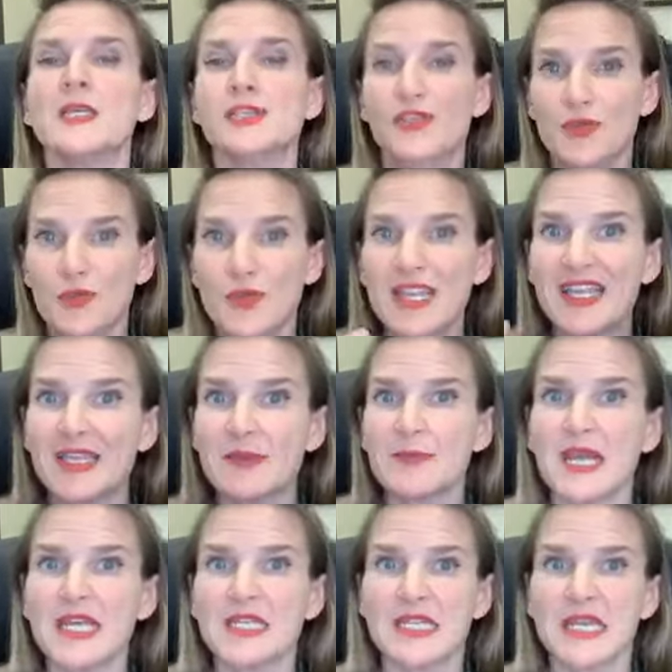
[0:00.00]
So you're being eaten
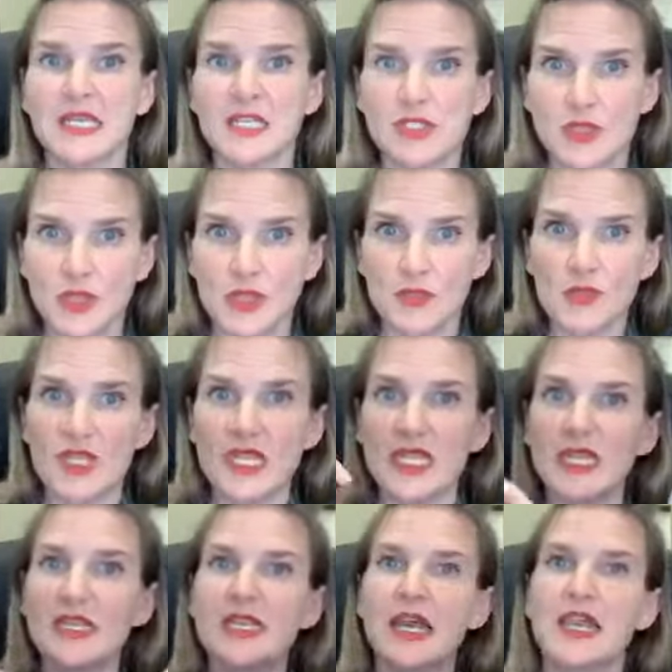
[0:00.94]
by a dinosaur, then we
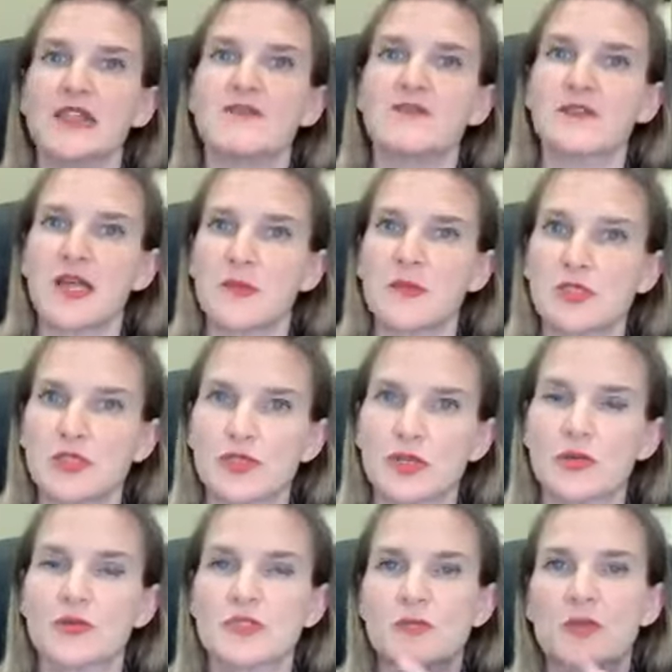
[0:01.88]
need that
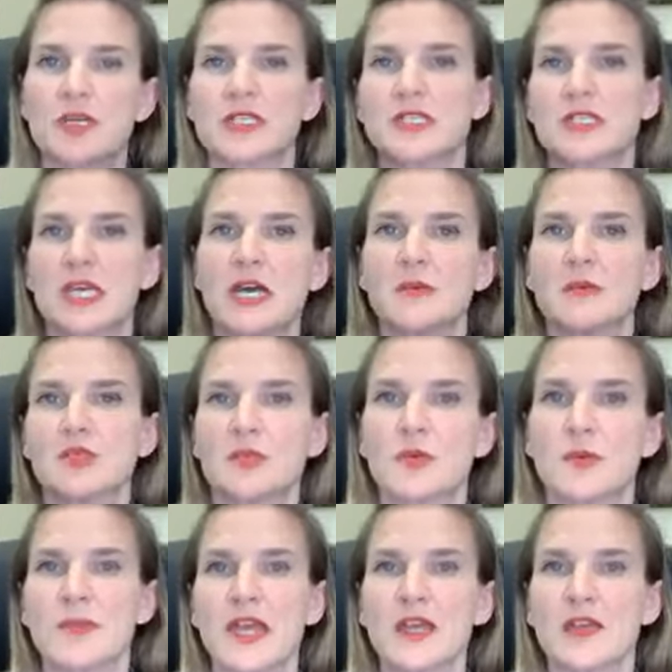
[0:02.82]
inflammatory response to help to
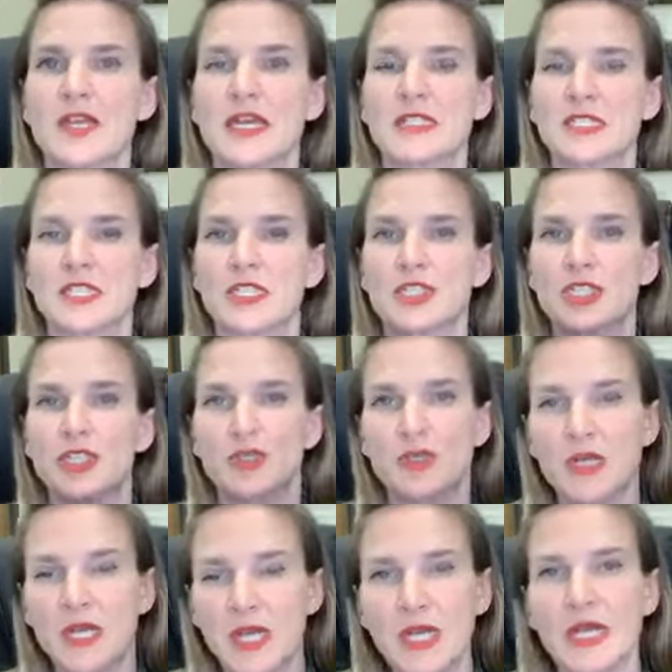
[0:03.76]
repair that
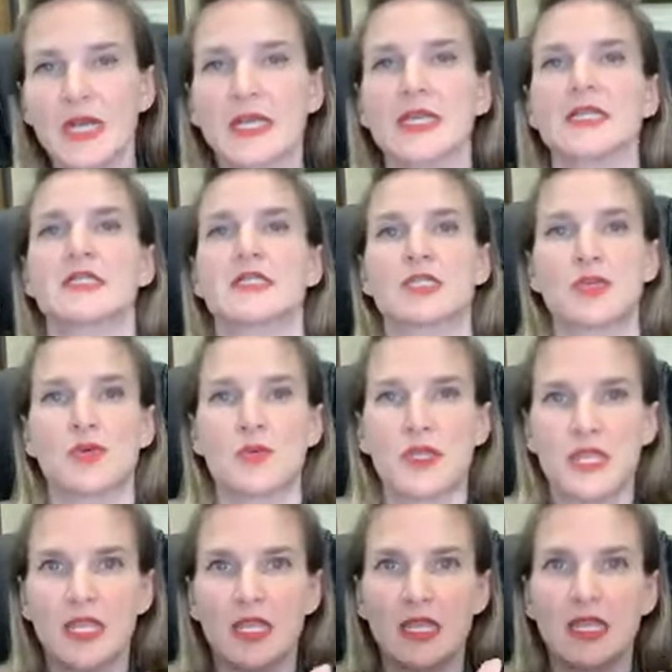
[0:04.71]
tissue, again, so
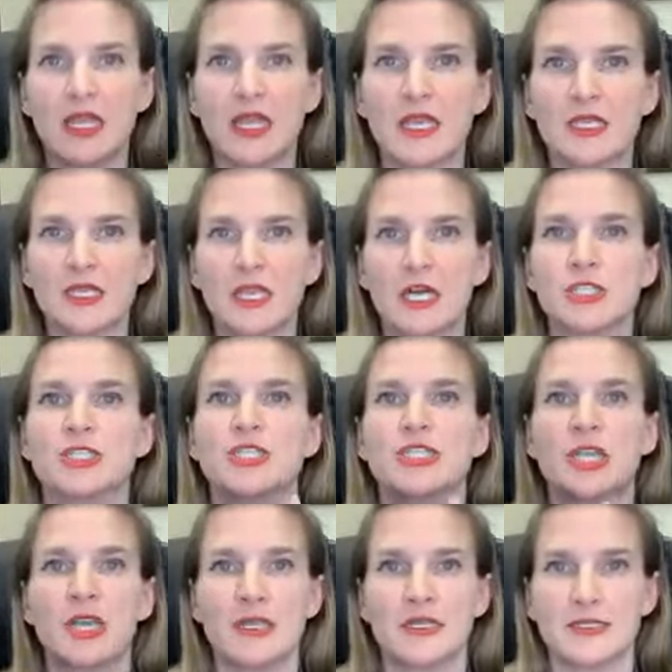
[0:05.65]
we can get
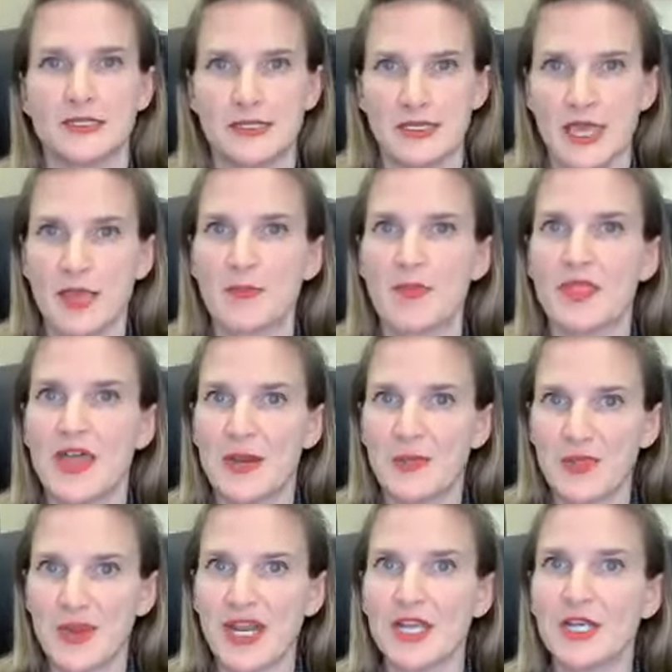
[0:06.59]
launched and escape
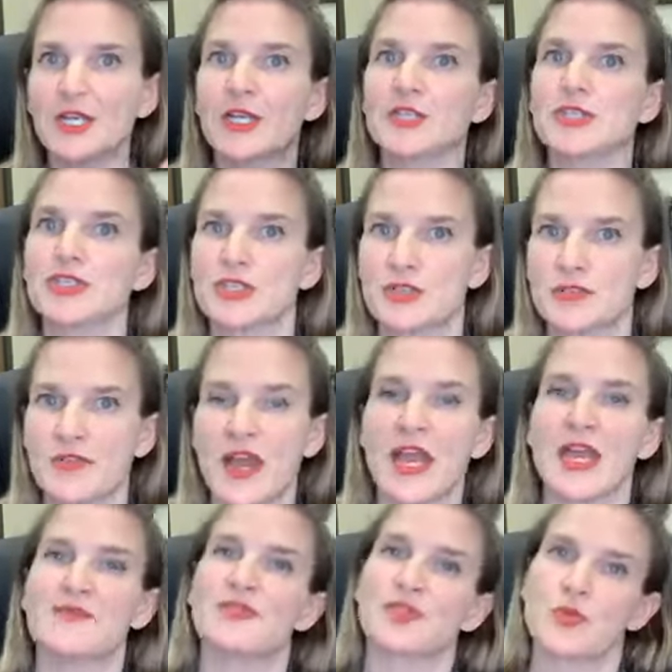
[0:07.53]
that predator,
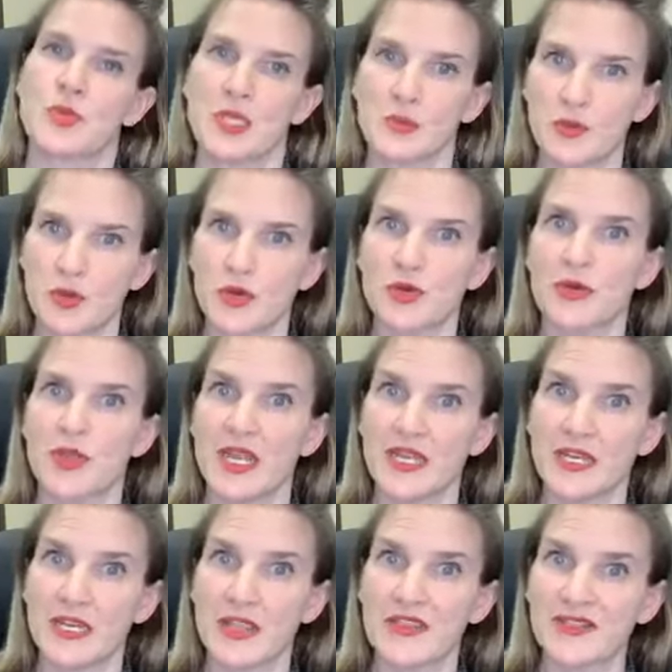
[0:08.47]
survive so we can
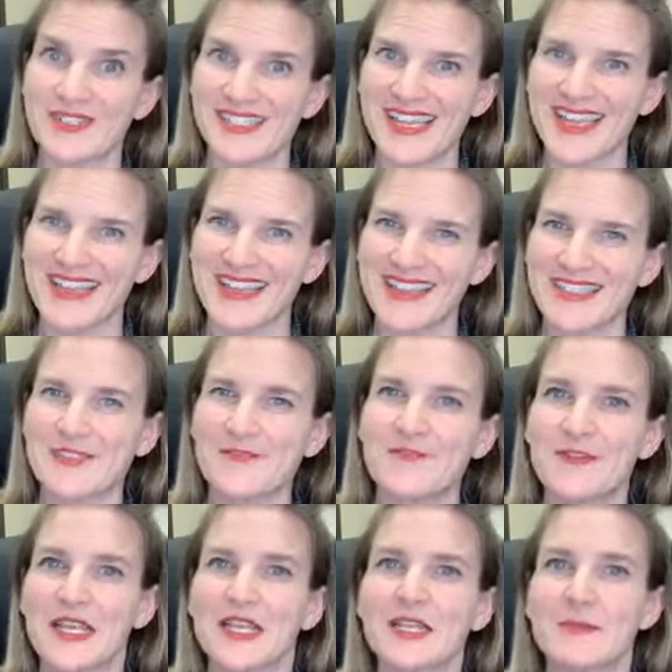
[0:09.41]
procreate another day. That's
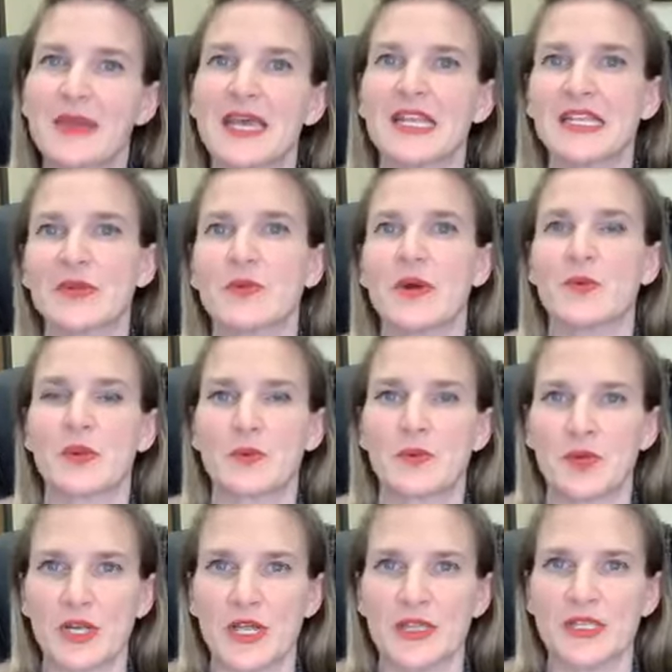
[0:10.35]
fundamentally what we're
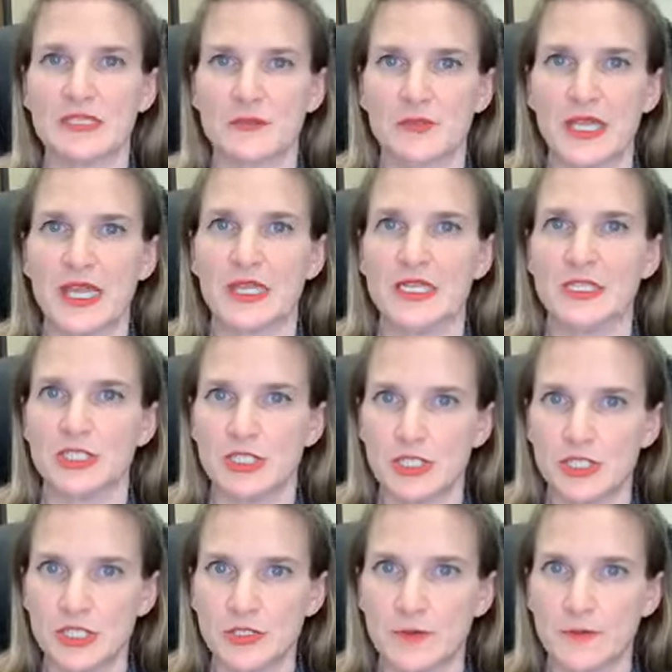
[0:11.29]
put on this planet
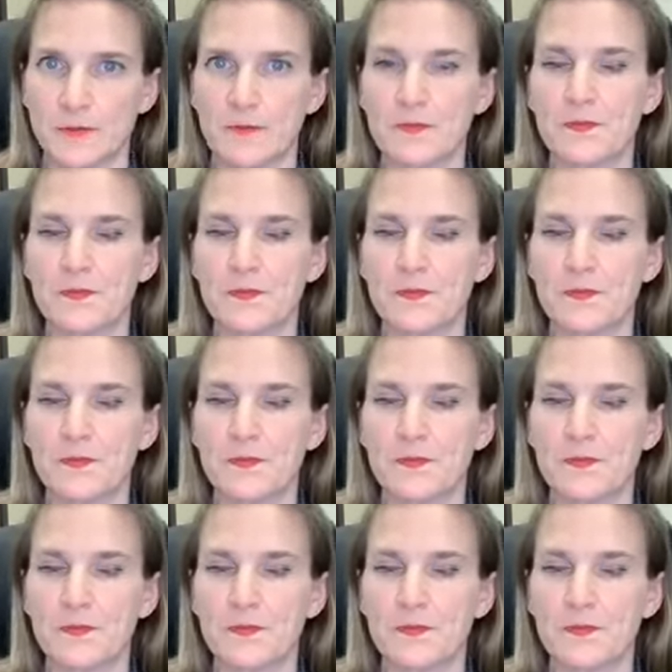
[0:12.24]
to do.